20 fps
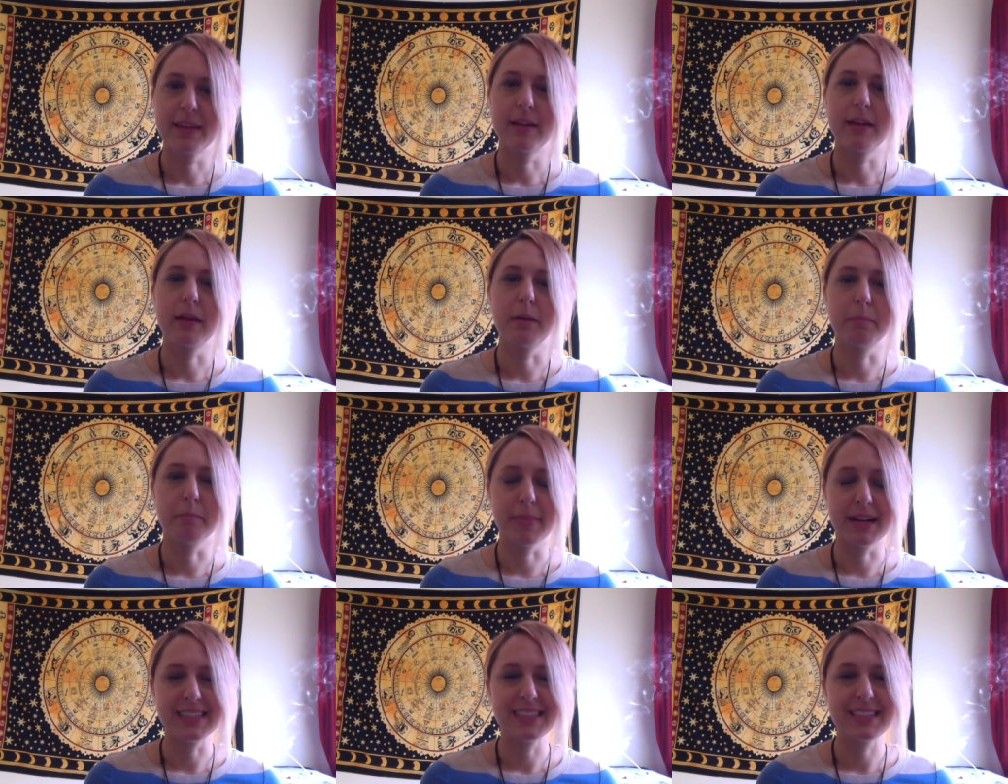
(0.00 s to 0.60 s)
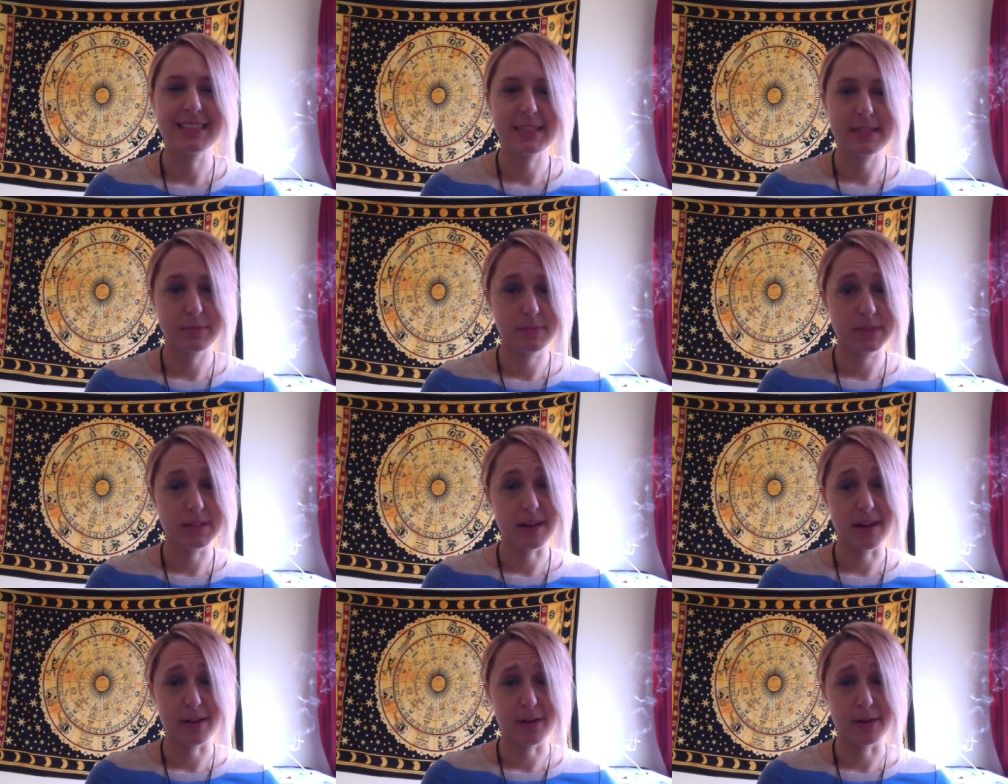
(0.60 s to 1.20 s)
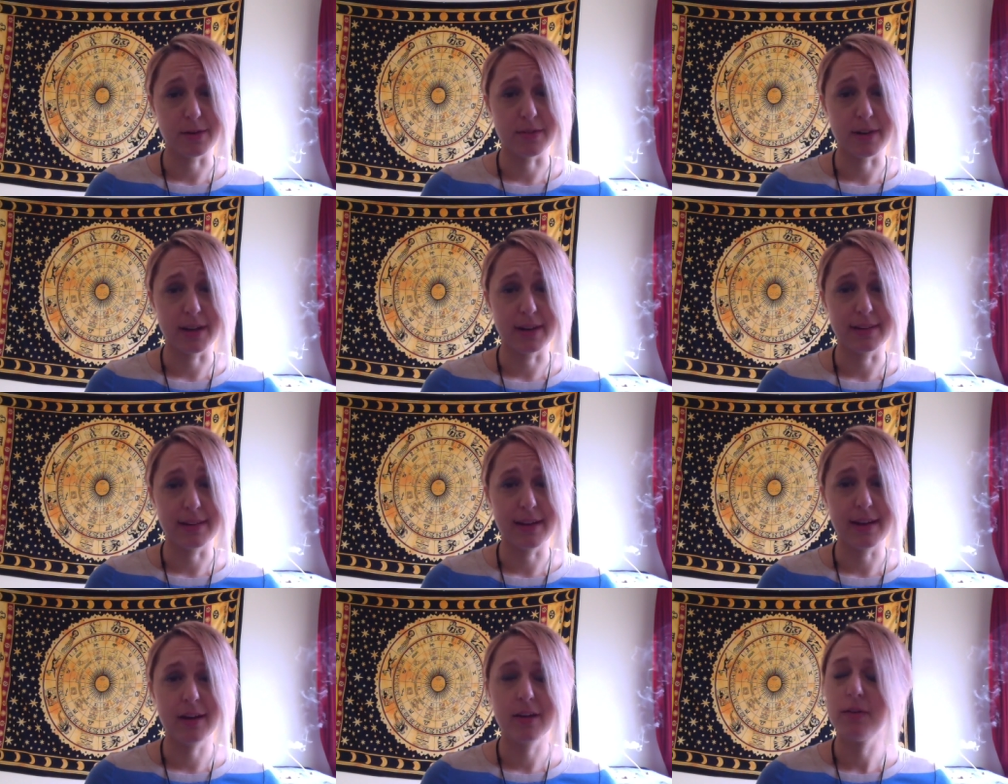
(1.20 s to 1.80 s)
It might seem dire right
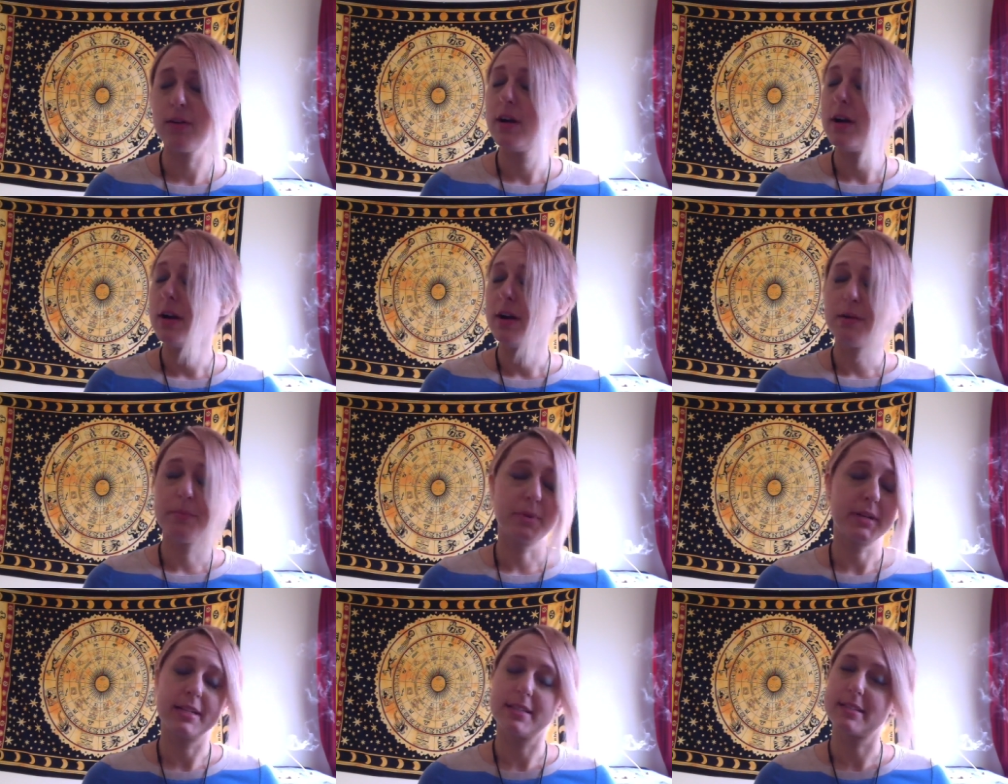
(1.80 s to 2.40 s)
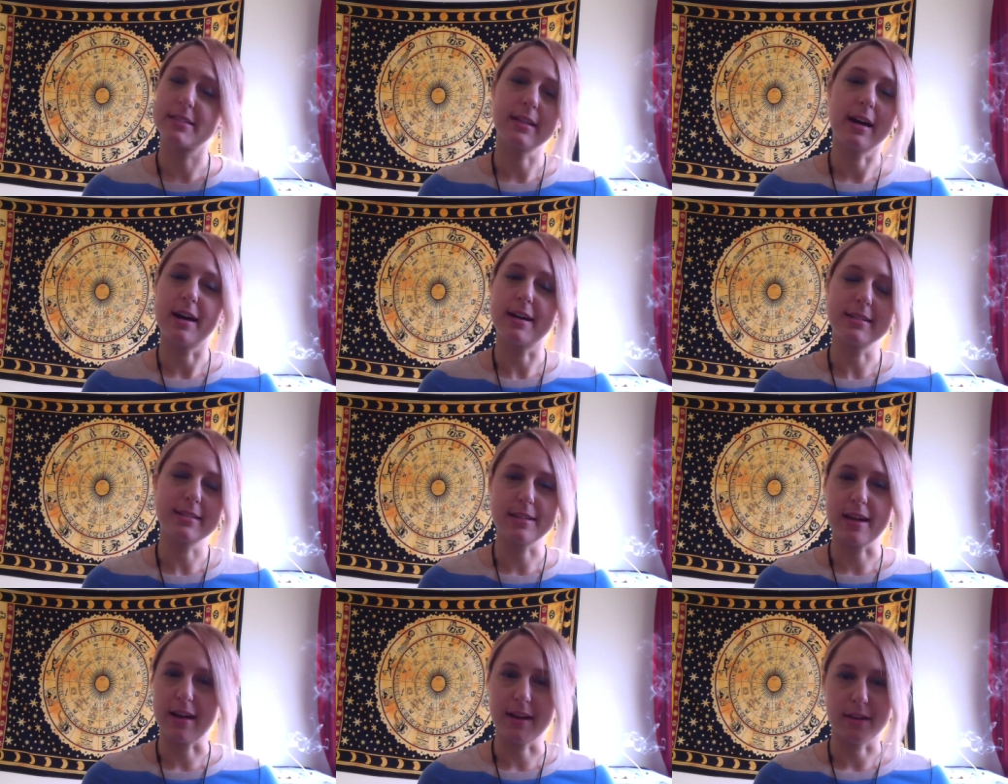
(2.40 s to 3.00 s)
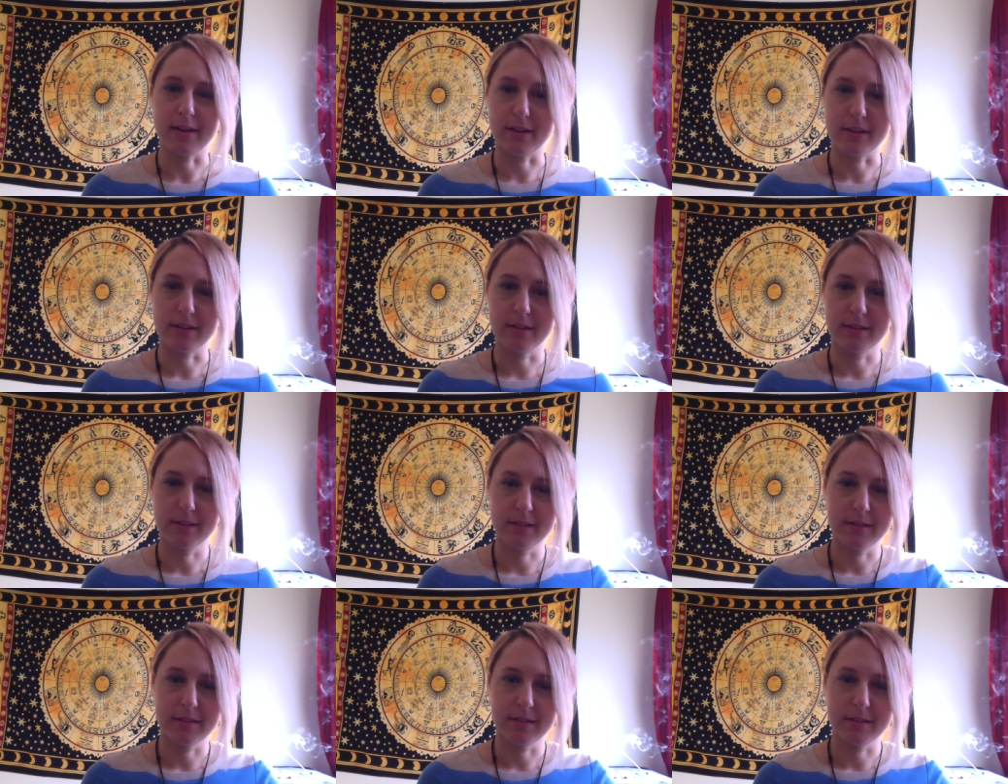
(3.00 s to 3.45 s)
now, but it's not dire.